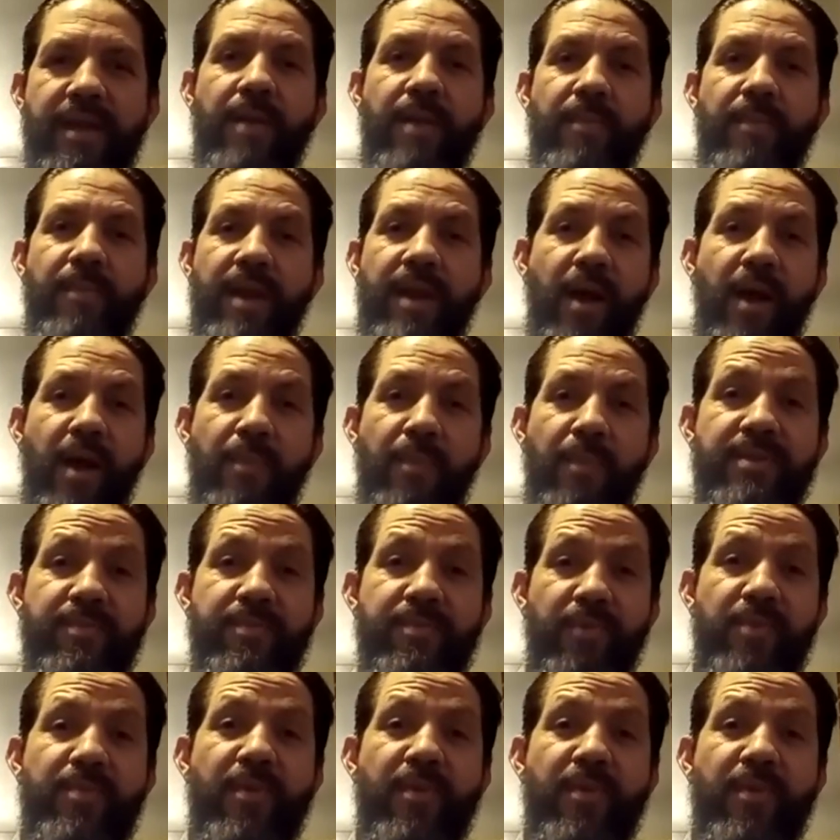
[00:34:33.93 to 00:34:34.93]
come and help
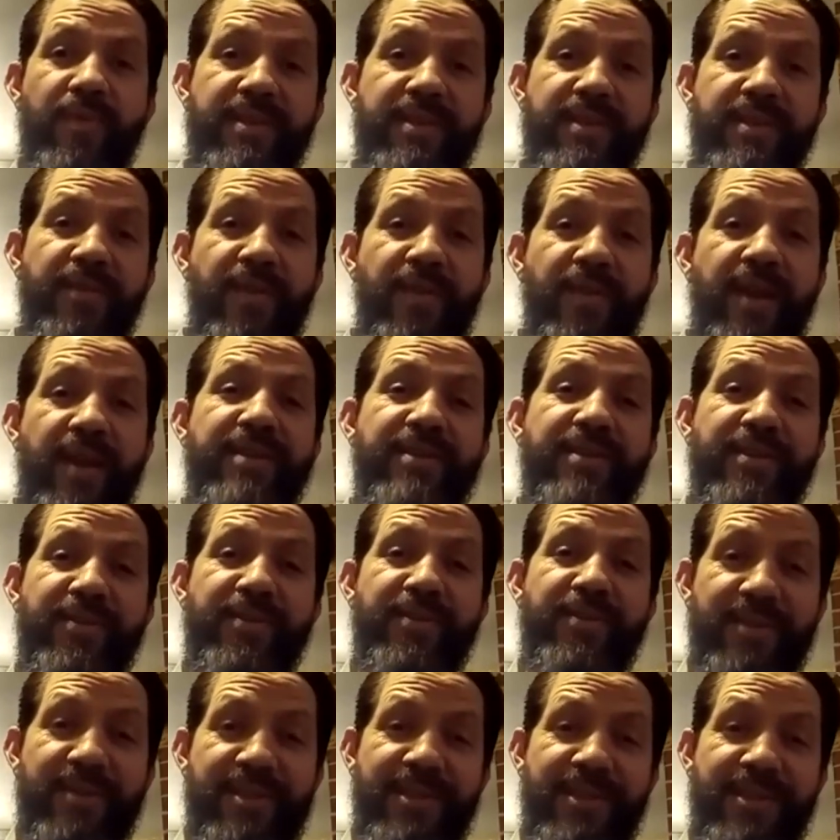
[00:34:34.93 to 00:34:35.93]
us remove this
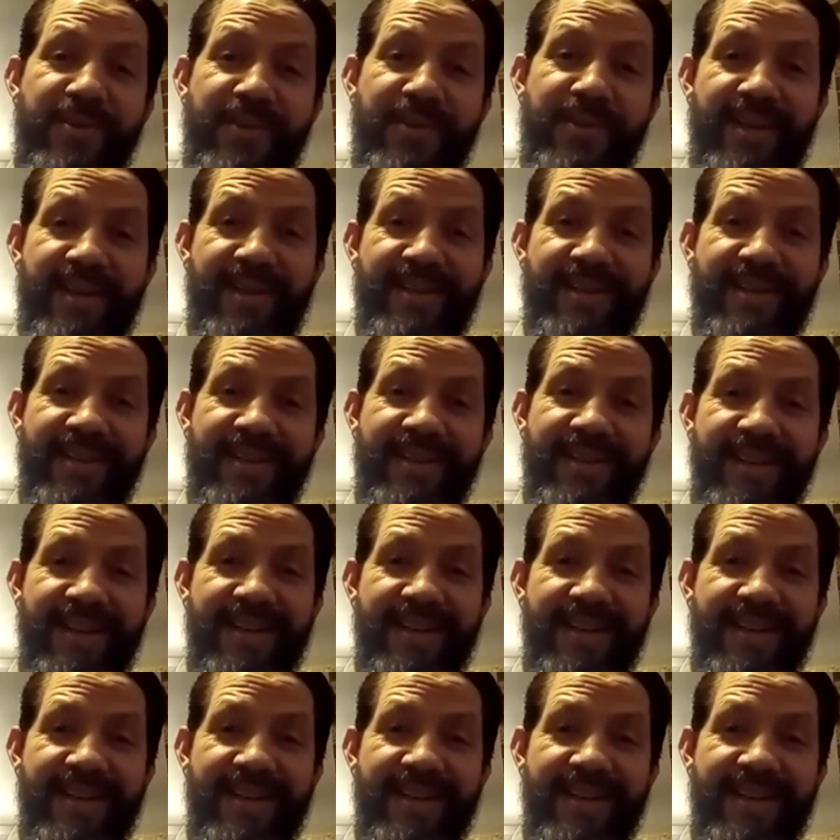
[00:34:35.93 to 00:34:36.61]
invasive wisteria.